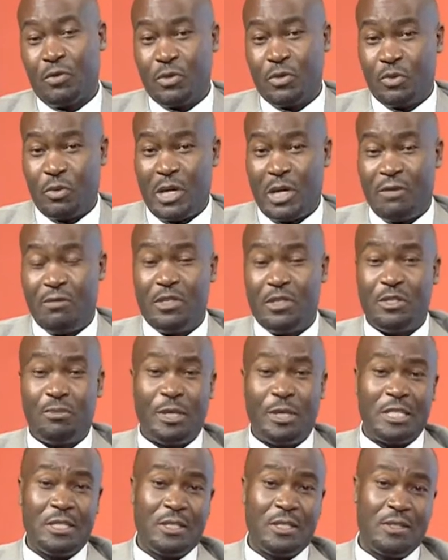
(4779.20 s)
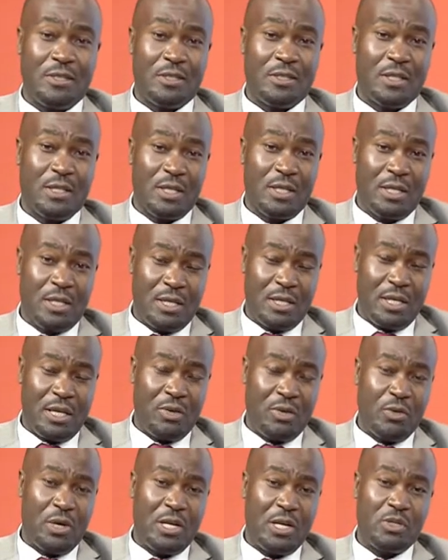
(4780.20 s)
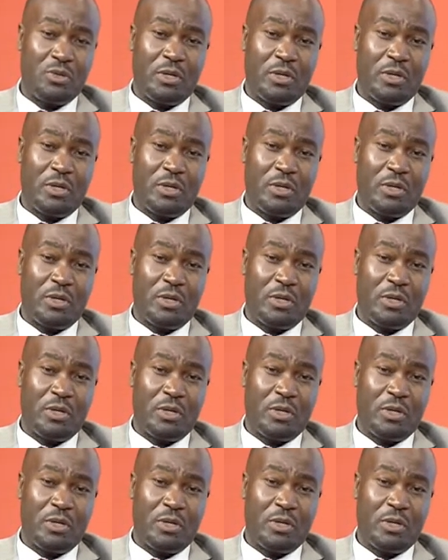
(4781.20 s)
Of course, we have these partners like Uganda